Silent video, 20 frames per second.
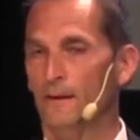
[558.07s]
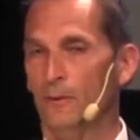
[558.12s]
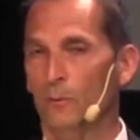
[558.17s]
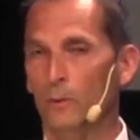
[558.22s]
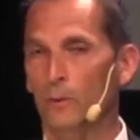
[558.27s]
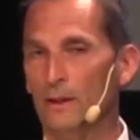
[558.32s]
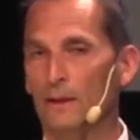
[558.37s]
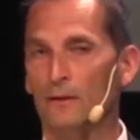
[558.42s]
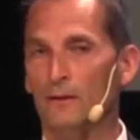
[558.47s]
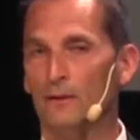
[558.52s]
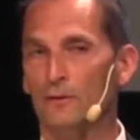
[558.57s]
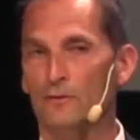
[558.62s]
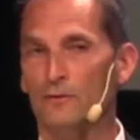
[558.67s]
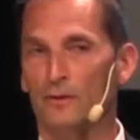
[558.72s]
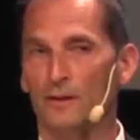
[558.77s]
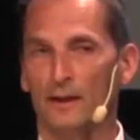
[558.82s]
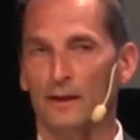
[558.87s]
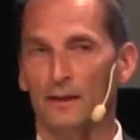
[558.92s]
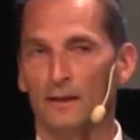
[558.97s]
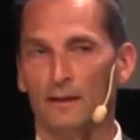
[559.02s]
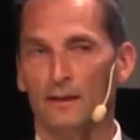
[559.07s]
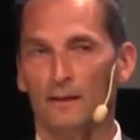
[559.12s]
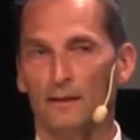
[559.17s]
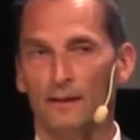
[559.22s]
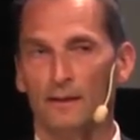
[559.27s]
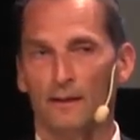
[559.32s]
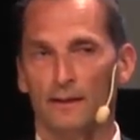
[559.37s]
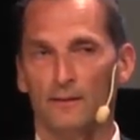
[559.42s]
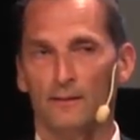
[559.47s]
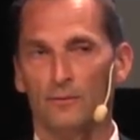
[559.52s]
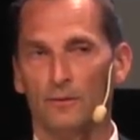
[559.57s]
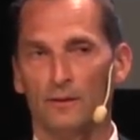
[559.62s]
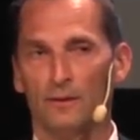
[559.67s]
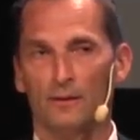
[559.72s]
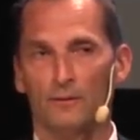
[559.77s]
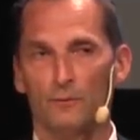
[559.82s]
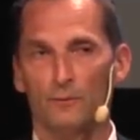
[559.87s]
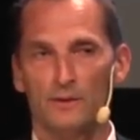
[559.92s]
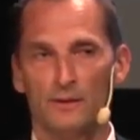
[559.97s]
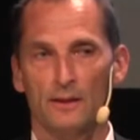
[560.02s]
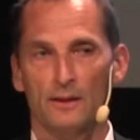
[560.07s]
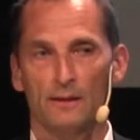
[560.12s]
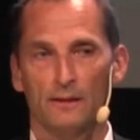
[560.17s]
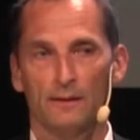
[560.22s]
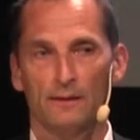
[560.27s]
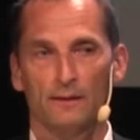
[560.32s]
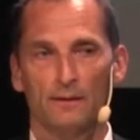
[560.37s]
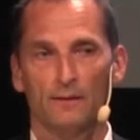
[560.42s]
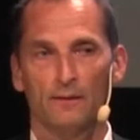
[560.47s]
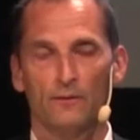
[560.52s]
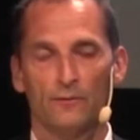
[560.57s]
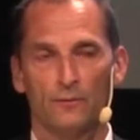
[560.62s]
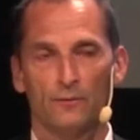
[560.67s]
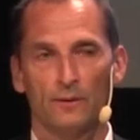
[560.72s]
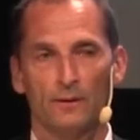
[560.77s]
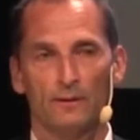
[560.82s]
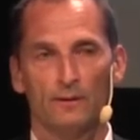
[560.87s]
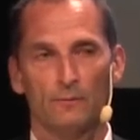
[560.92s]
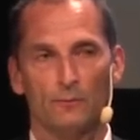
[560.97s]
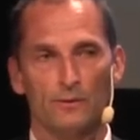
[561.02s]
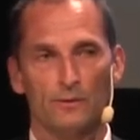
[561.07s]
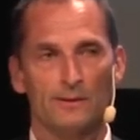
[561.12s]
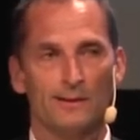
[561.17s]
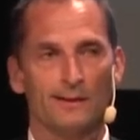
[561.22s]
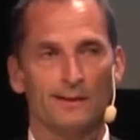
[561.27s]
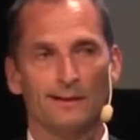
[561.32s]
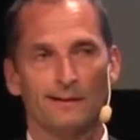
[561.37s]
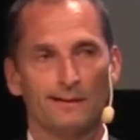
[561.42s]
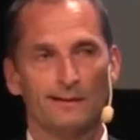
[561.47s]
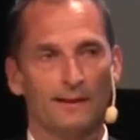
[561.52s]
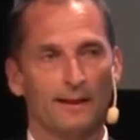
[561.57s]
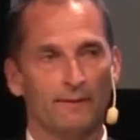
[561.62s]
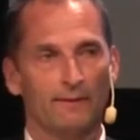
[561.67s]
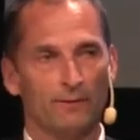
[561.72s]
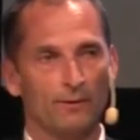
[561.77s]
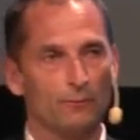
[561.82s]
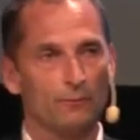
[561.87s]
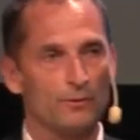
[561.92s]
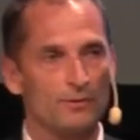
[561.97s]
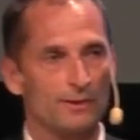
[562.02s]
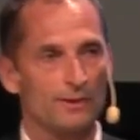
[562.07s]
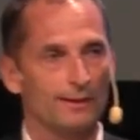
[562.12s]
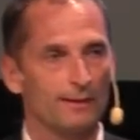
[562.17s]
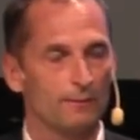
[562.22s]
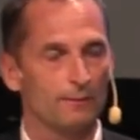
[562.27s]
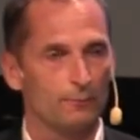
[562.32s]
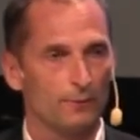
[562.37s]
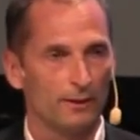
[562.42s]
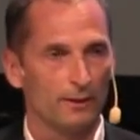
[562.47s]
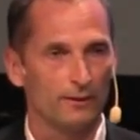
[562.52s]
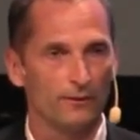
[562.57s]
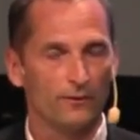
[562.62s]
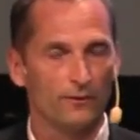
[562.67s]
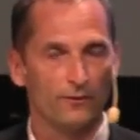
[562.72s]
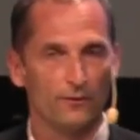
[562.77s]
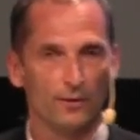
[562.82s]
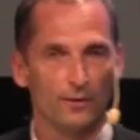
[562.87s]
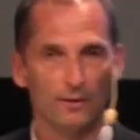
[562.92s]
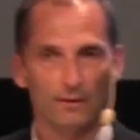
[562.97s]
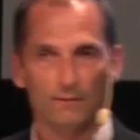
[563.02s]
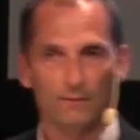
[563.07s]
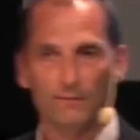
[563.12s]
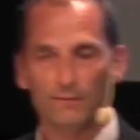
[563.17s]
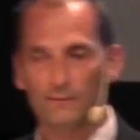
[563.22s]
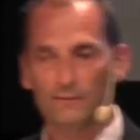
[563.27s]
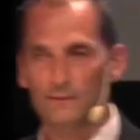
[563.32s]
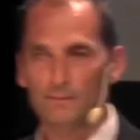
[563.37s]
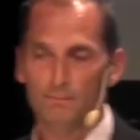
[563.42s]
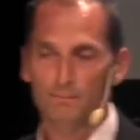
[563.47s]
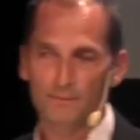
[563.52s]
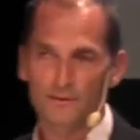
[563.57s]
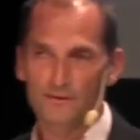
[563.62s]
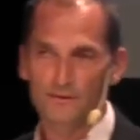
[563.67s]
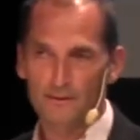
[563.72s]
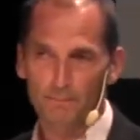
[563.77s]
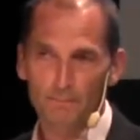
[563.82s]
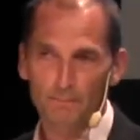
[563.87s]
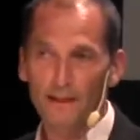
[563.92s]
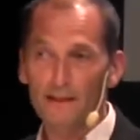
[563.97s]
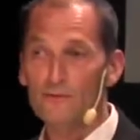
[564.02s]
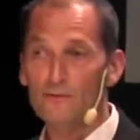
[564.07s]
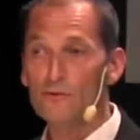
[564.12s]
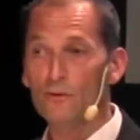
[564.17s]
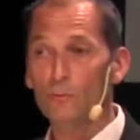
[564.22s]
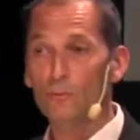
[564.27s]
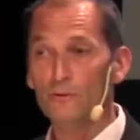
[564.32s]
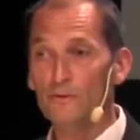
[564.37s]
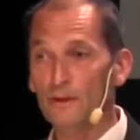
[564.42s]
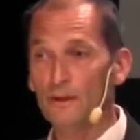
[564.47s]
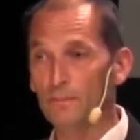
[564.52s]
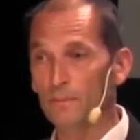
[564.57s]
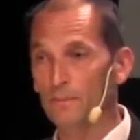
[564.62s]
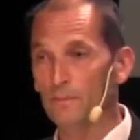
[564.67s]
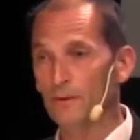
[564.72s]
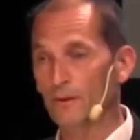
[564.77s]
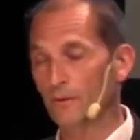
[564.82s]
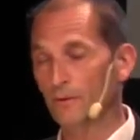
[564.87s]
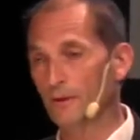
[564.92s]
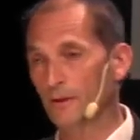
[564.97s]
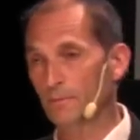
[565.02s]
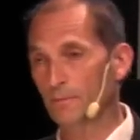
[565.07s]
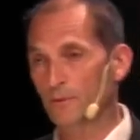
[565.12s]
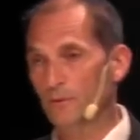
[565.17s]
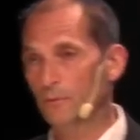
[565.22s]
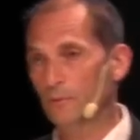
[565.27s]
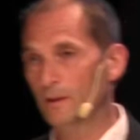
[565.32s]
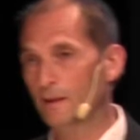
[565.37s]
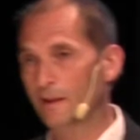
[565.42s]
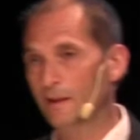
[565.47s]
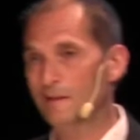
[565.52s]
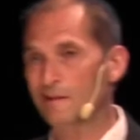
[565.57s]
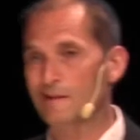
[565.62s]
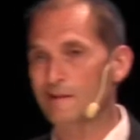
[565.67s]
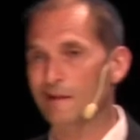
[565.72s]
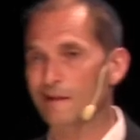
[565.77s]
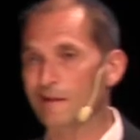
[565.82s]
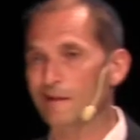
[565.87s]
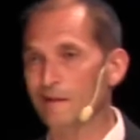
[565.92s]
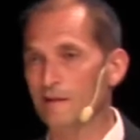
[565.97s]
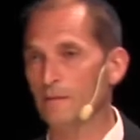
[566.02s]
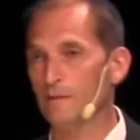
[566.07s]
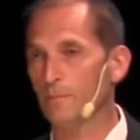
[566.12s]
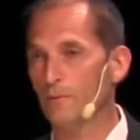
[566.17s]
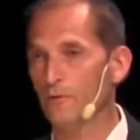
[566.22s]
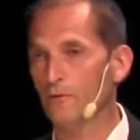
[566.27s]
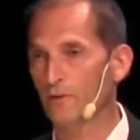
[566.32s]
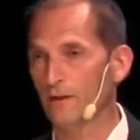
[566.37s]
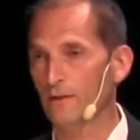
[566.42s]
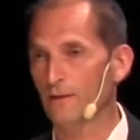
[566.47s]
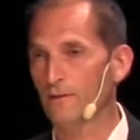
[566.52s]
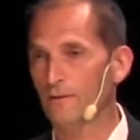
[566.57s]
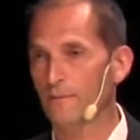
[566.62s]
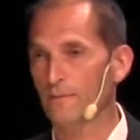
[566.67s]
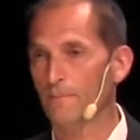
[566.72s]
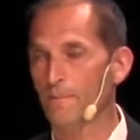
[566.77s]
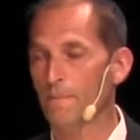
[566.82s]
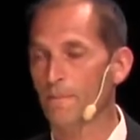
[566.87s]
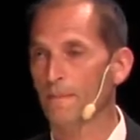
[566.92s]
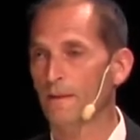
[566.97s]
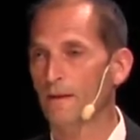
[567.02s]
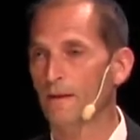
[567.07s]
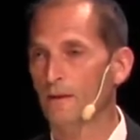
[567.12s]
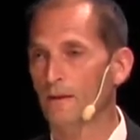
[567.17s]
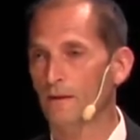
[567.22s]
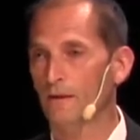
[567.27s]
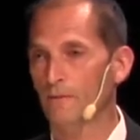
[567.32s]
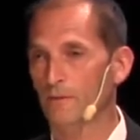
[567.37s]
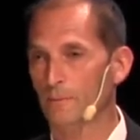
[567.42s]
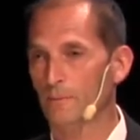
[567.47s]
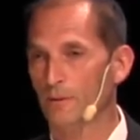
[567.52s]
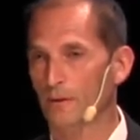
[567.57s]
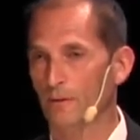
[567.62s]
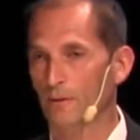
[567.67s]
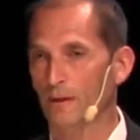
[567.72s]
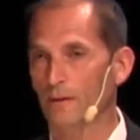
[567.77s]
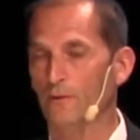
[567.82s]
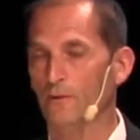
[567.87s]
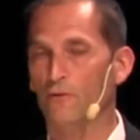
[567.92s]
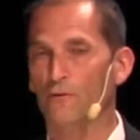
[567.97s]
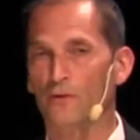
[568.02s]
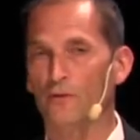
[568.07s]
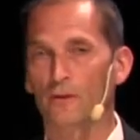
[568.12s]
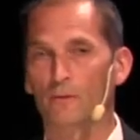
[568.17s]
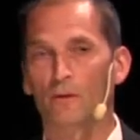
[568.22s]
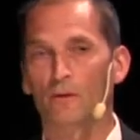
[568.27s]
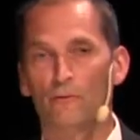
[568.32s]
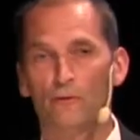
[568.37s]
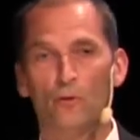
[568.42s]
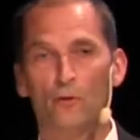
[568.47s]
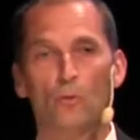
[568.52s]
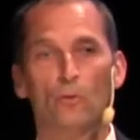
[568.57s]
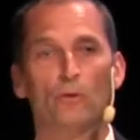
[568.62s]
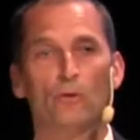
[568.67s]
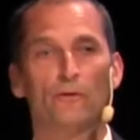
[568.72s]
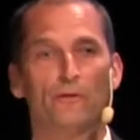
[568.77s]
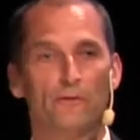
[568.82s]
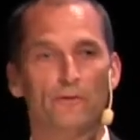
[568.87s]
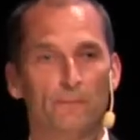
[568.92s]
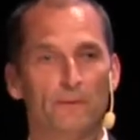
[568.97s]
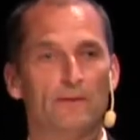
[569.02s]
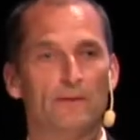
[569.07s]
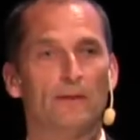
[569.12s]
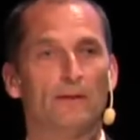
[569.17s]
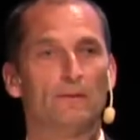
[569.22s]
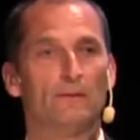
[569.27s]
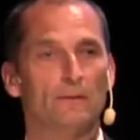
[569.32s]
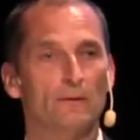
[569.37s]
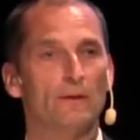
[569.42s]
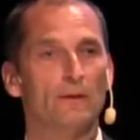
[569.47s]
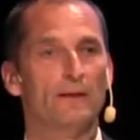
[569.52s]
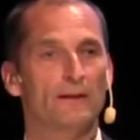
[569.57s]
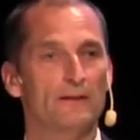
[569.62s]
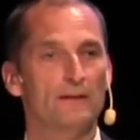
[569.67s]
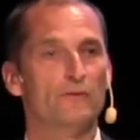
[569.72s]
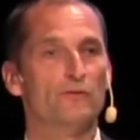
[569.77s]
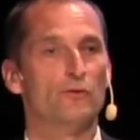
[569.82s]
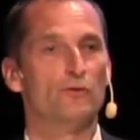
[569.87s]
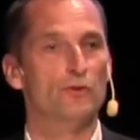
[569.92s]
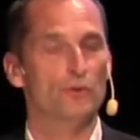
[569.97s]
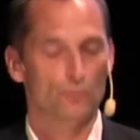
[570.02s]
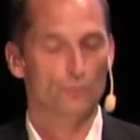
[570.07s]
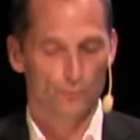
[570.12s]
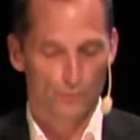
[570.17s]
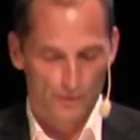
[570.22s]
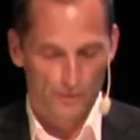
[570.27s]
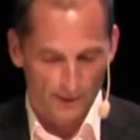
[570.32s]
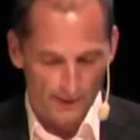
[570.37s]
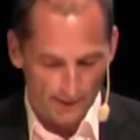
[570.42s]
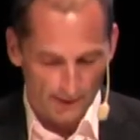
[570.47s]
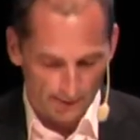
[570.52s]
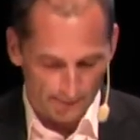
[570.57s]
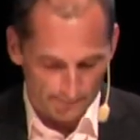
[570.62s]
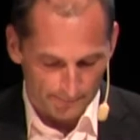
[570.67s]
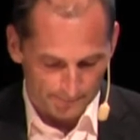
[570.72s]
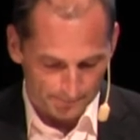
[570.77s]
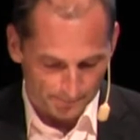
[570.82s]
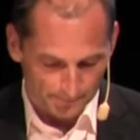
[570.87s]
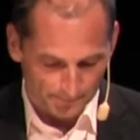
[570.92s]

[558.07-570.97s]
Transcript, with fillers: We are today in the electronic recycling industry having recycling rates of, depends on what type of product, between 80 and 90% of the product. So of course the material is used again.